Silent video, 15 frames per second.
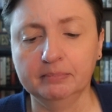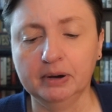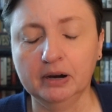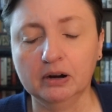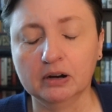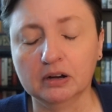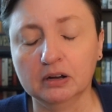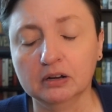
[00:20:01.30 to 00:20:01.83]

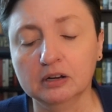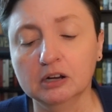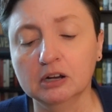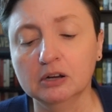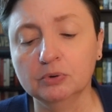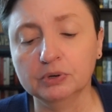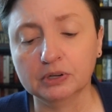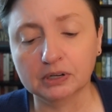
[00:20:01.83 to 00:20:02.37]
America,
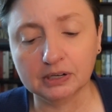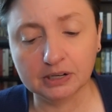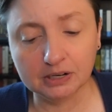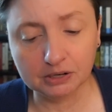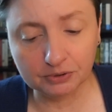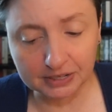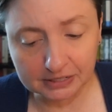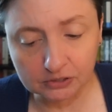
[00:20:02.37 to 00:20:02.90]

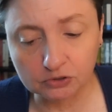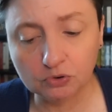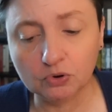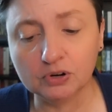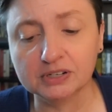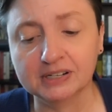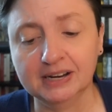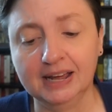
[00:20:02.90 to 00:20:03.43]

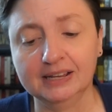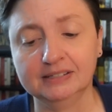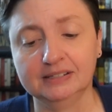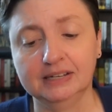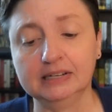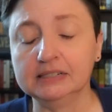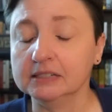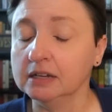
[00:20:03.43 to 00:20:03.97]
Conquistadors and
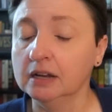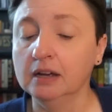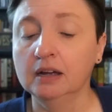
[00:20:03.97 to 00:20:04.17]
Aztecs,